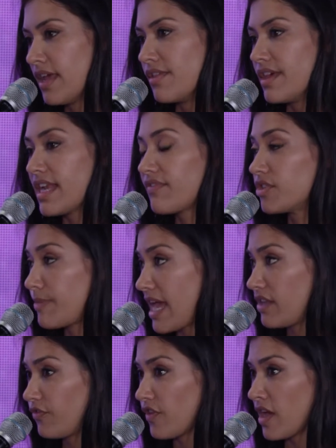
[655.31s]
Then after
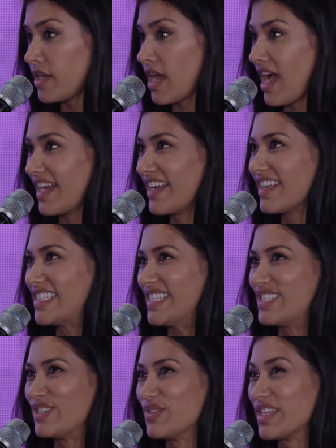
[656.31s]
Battlefront, I got to
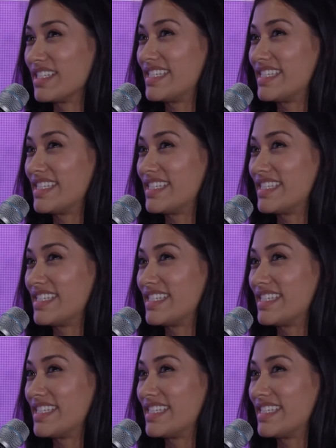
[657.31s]
do the